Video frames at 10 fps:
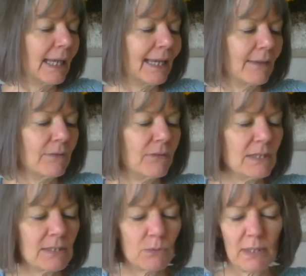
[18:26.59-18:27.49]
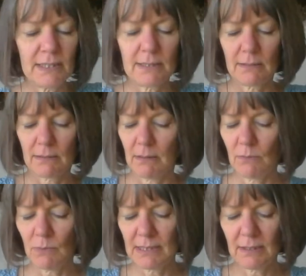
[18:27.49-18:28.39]
And this was
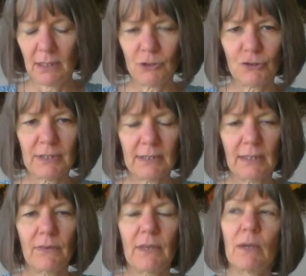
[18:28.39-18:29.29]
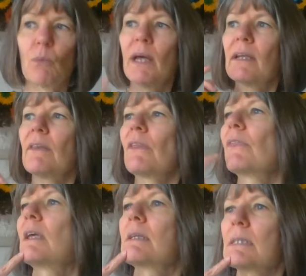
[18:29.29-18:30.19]
an interesting thing. One of the
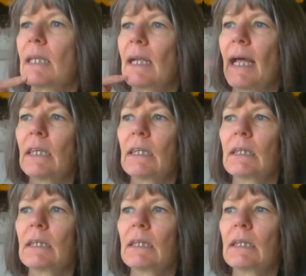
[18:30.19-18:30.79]
things that I